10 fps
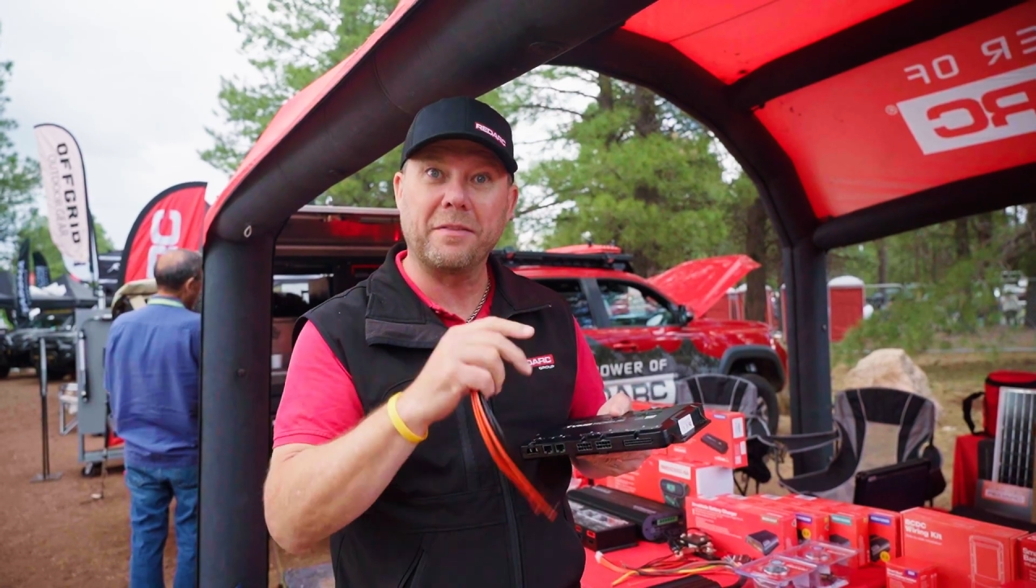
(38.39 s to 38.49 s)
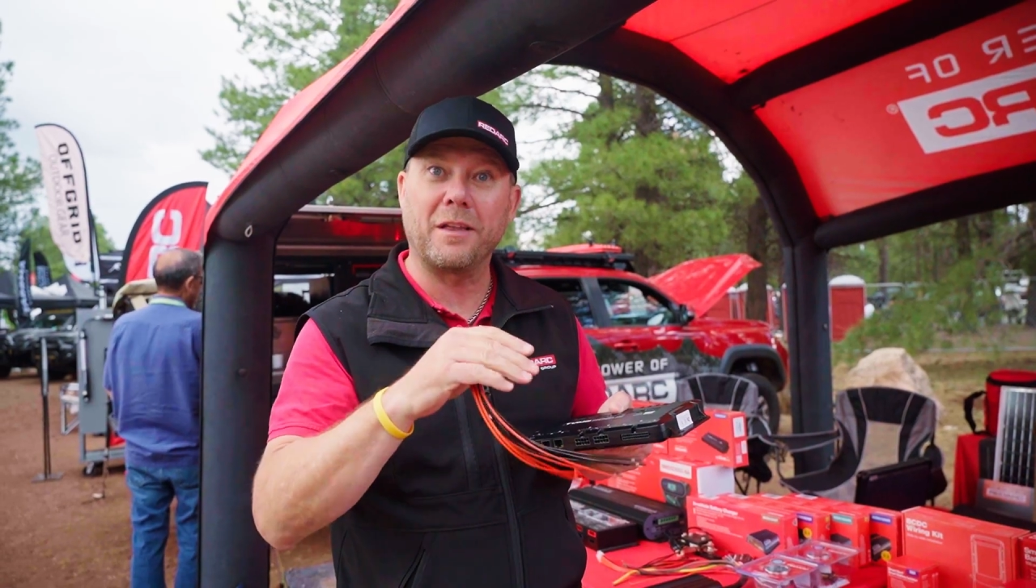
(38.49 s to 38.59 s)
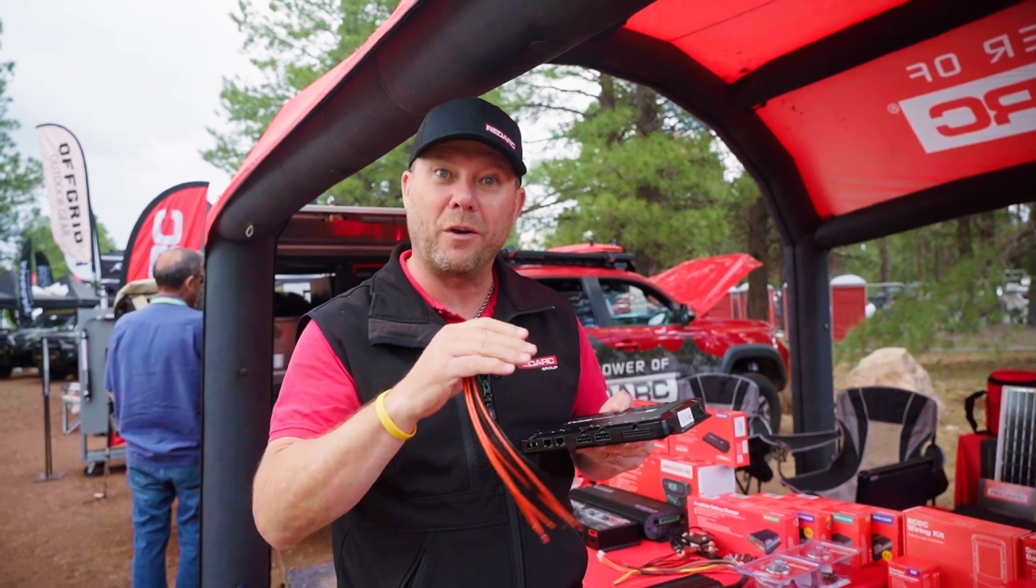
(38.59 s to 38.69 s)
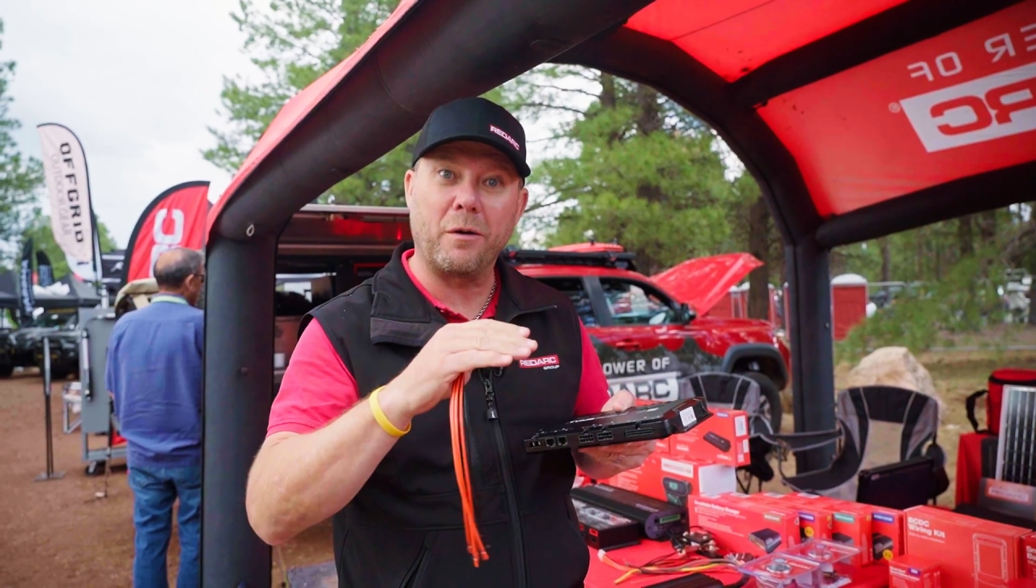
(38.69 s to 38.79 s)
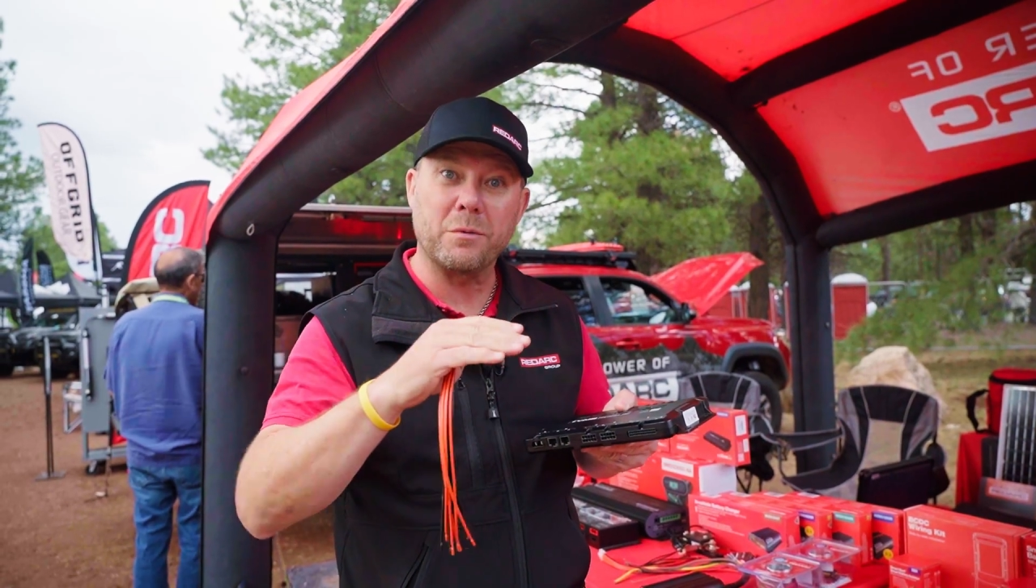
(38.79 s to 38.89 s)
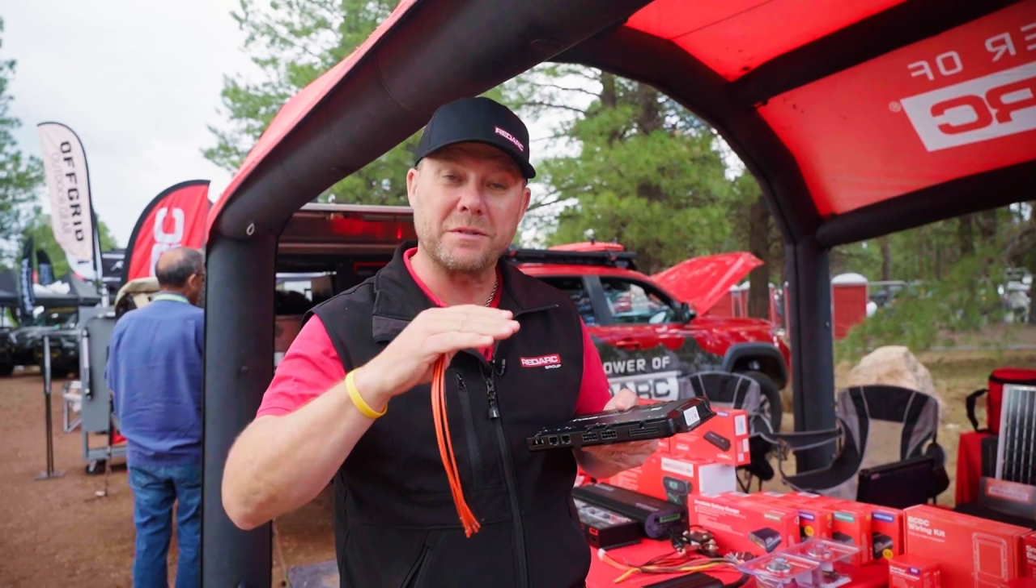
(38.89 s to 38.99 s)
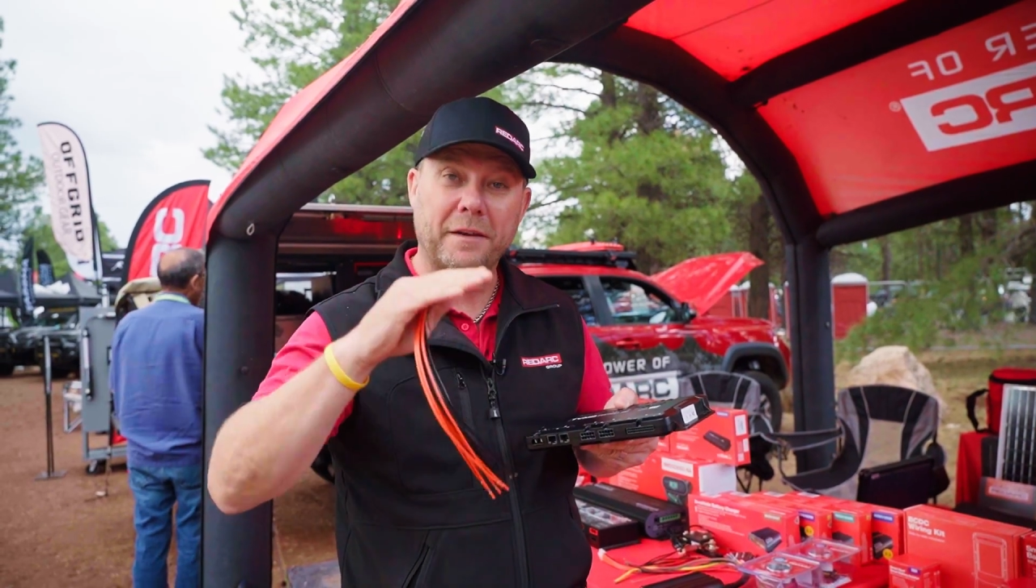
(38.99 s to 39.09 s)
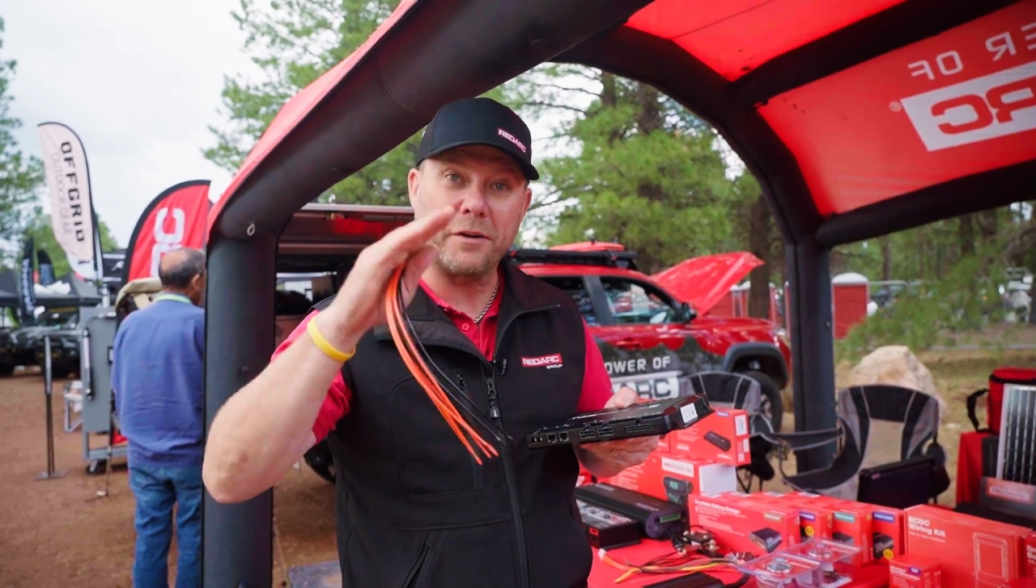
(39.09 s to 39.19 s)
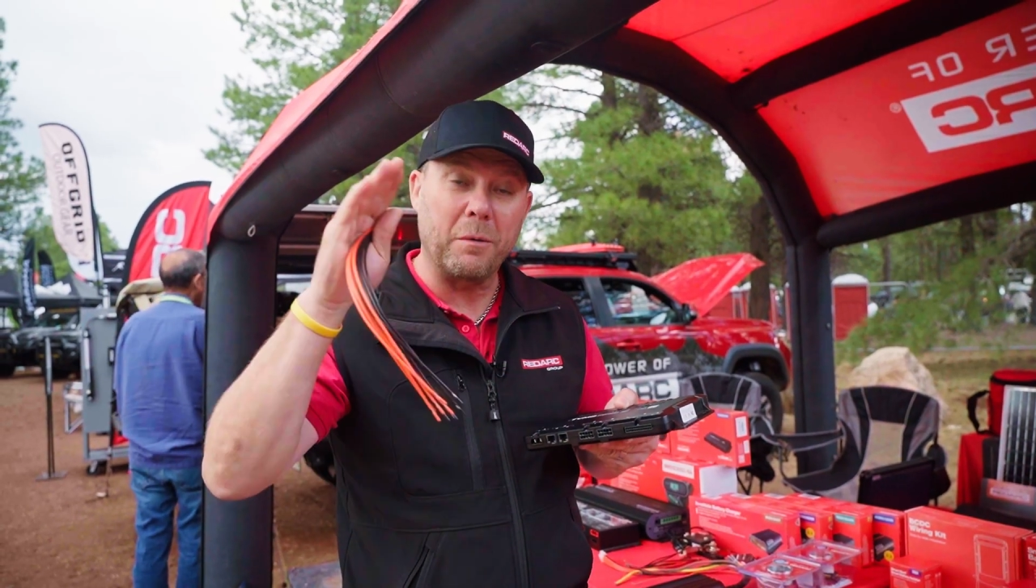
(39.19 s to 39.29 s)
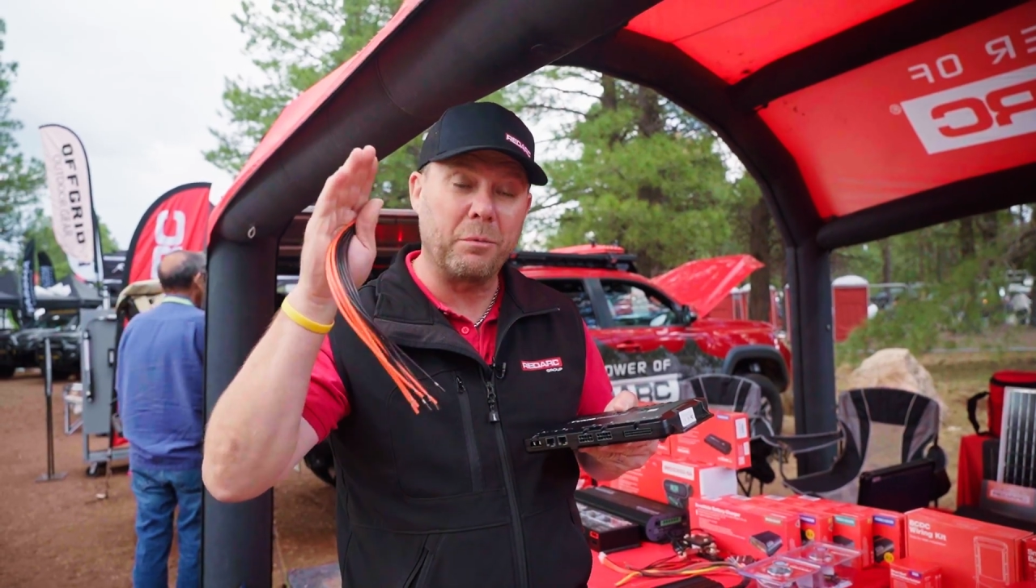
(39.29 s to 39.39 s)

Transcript: the light will start to go